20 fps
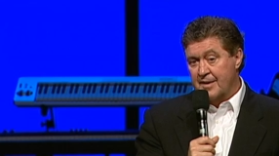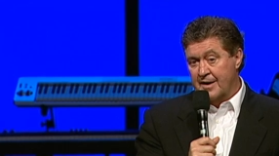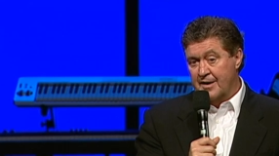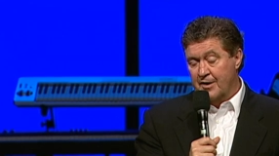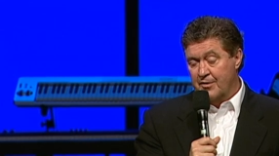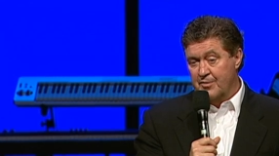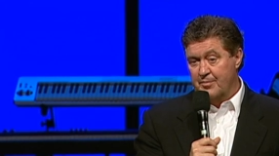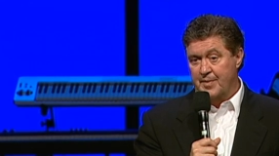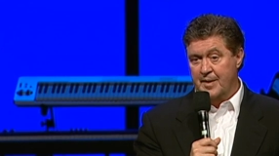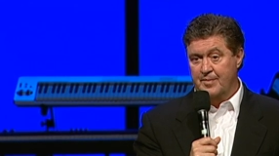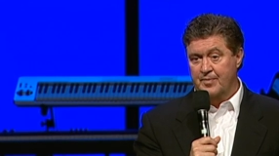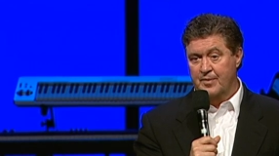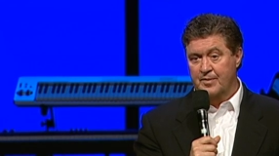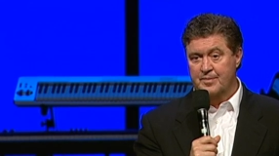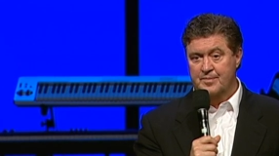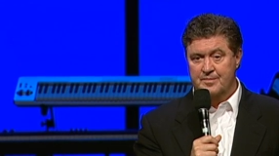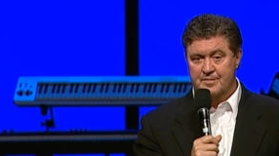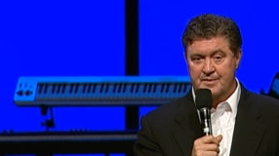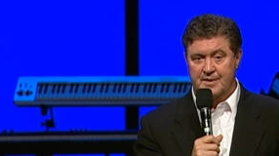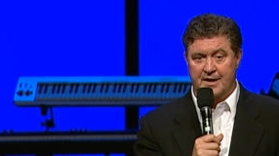I know the
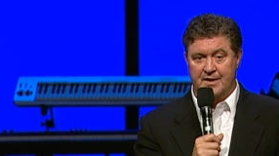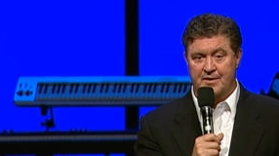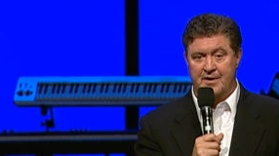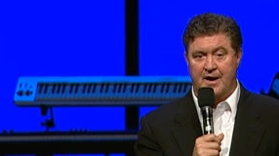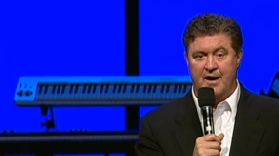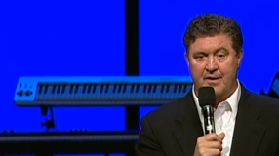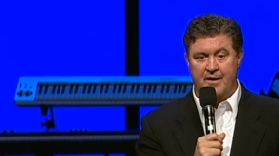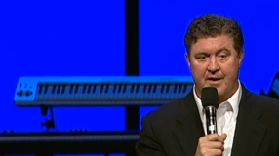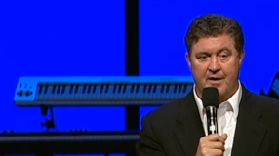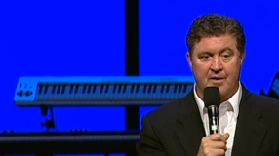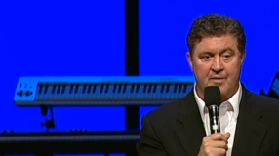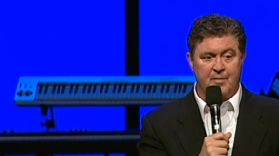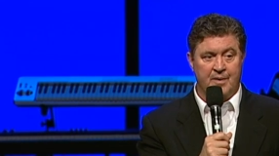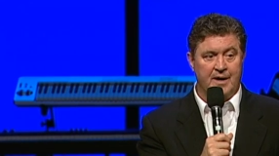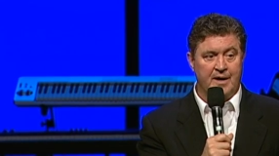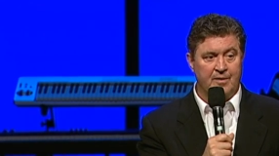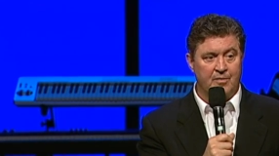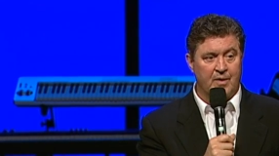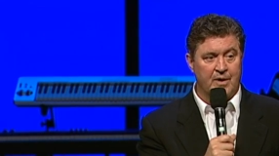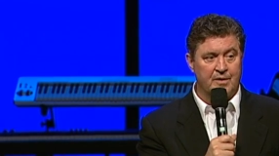people get tired of hearing
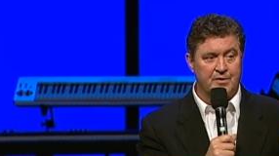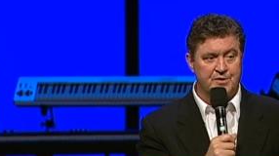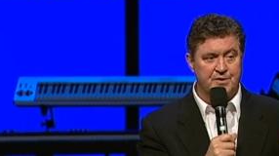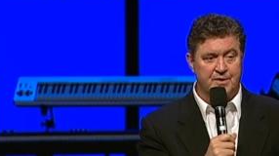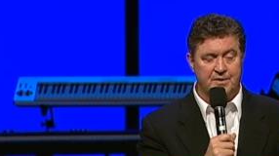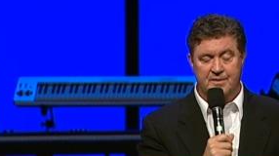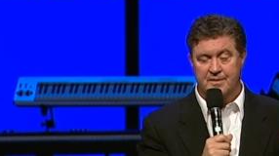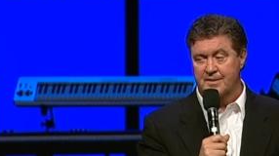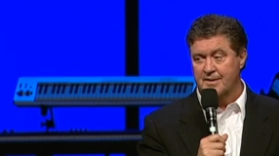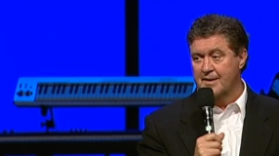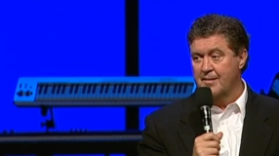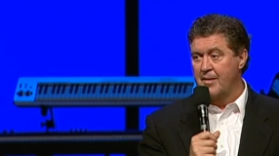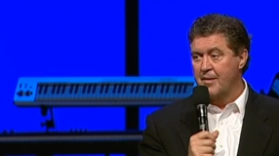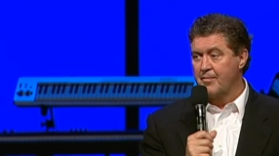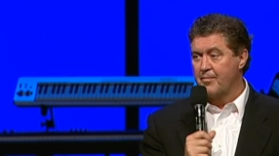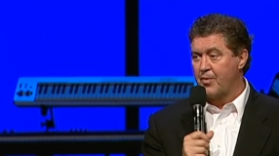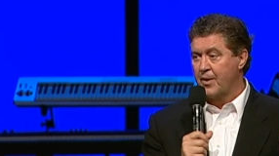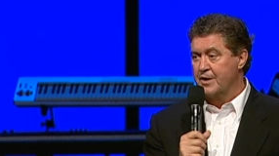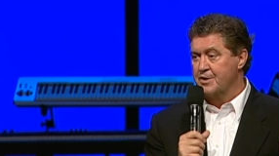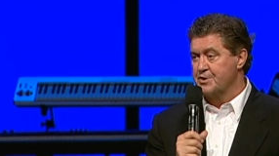me. Why don't you come up
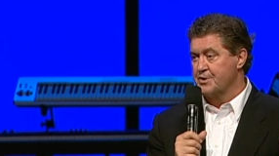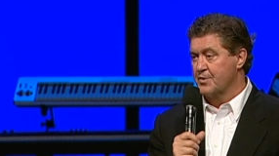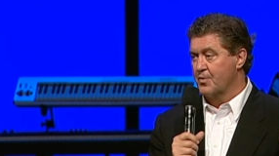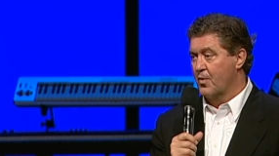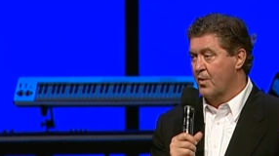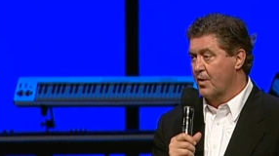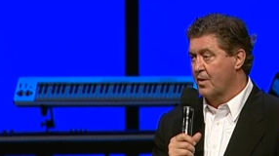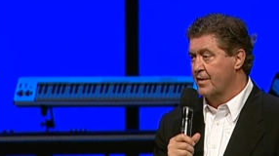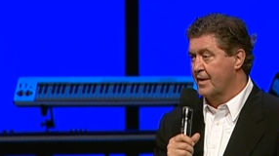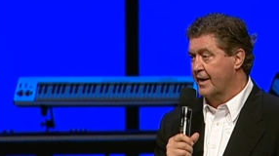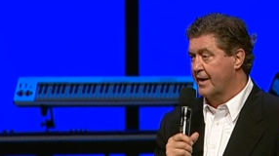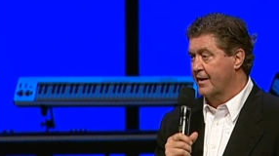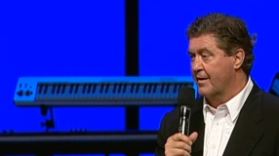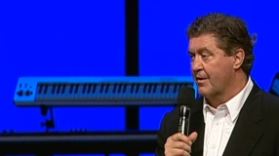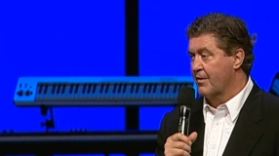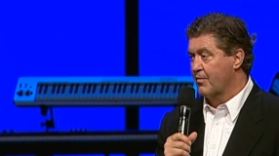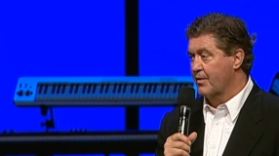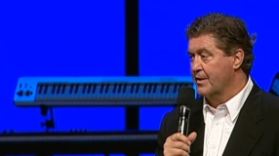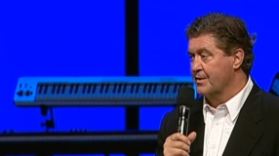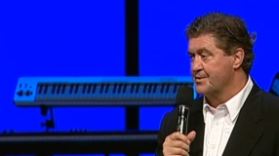and preach the word and they can
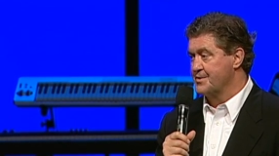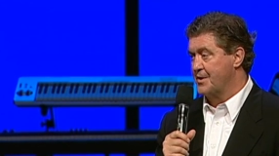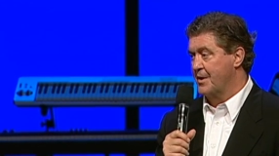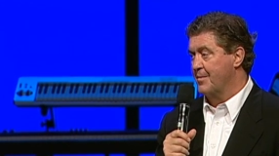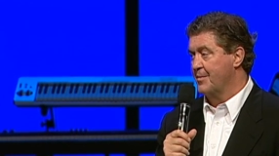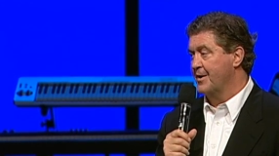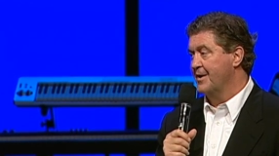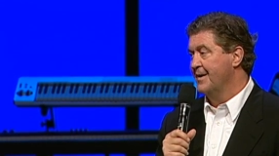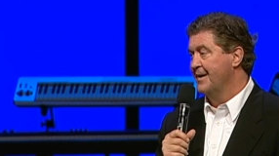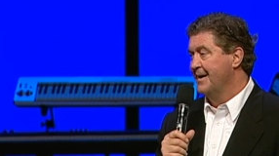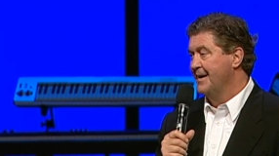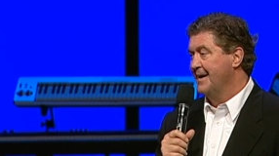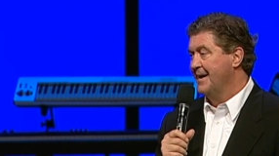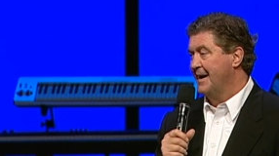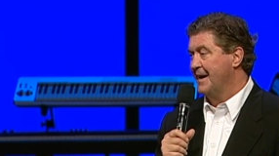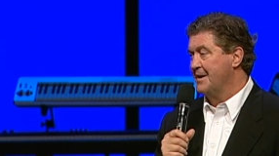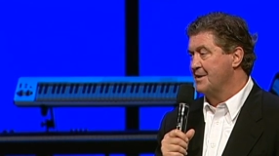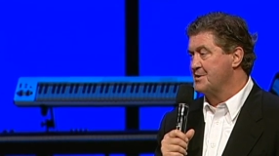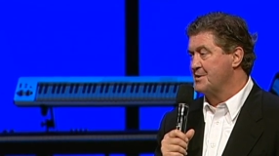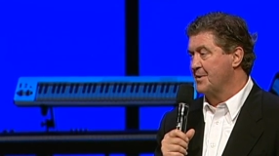hear a real sermon?
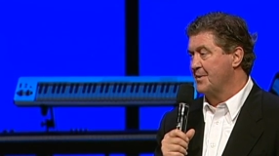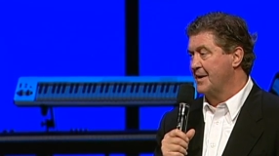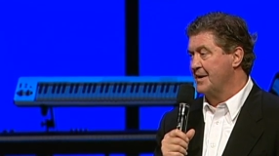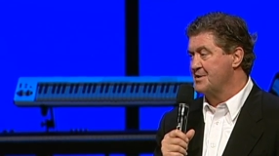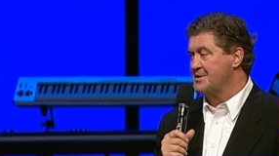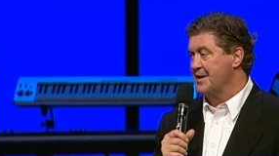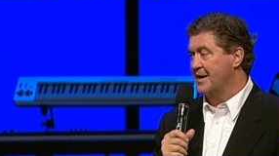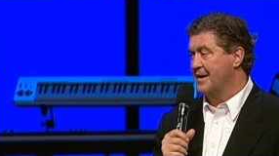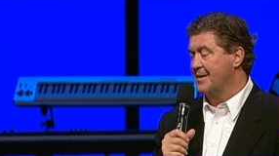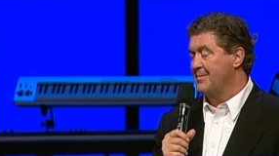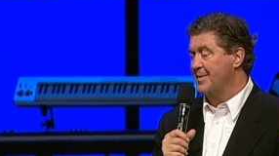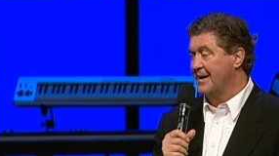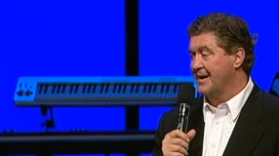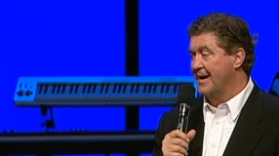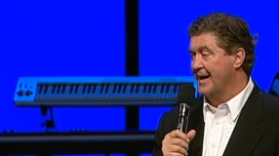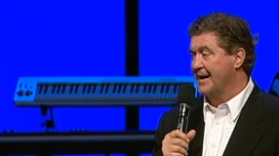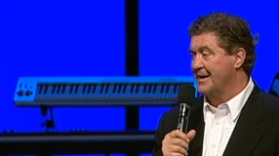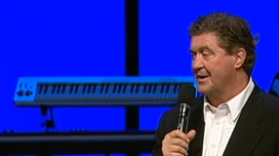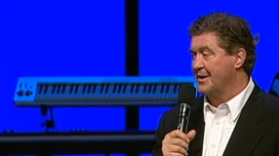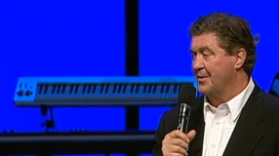And so he said he'd be
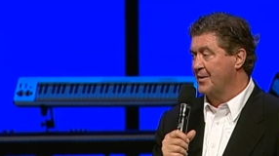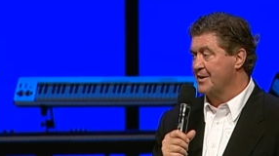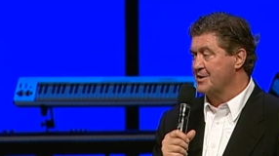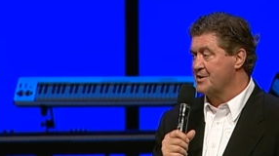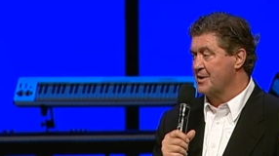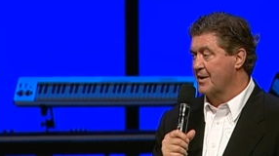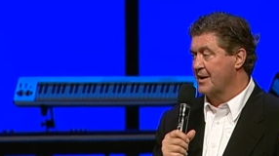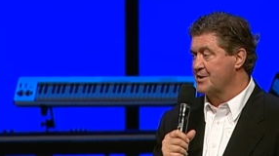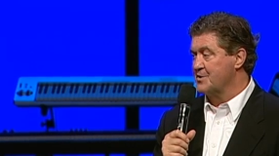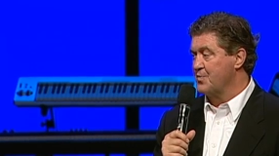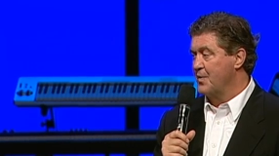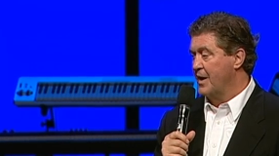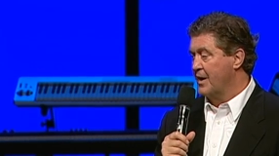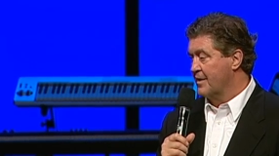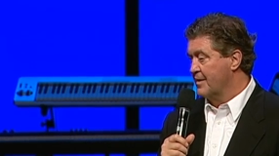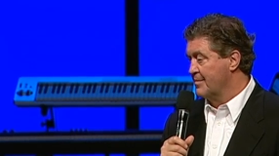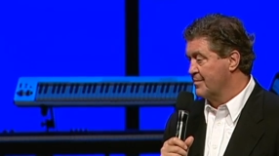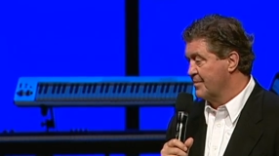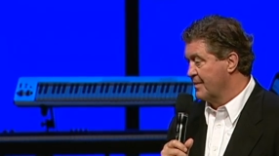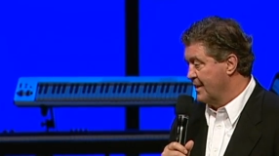glad to do it. So let's
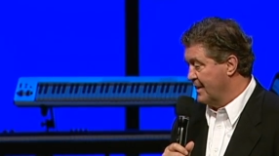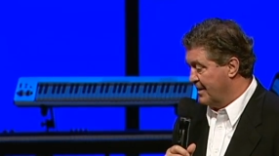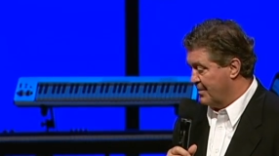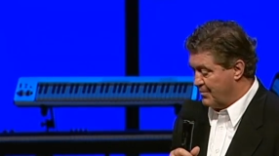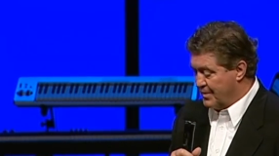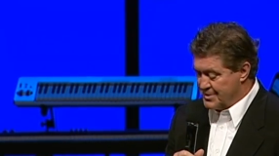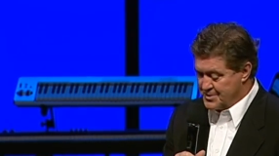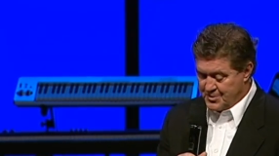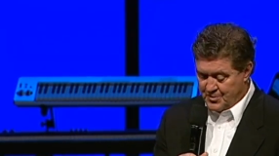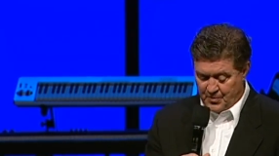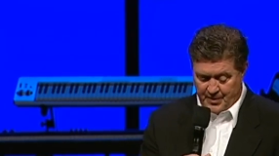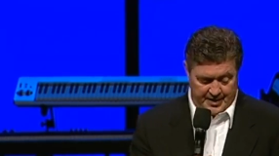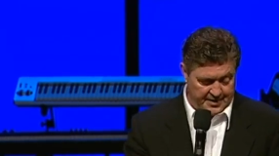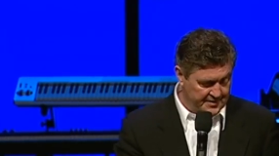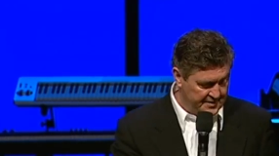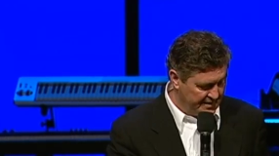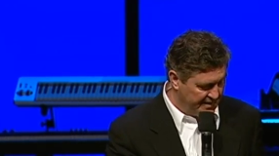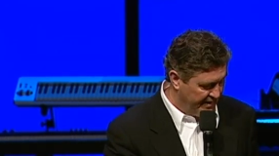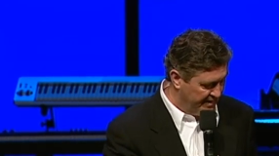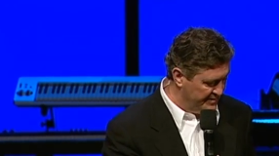welcome uh, Russ Quinn
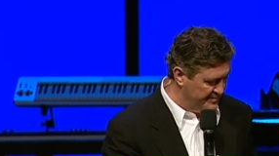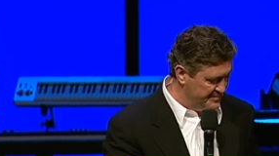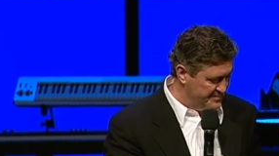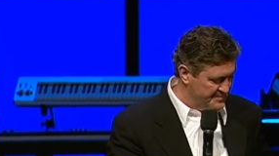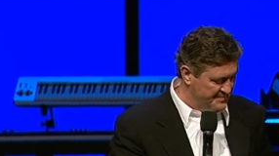tonight.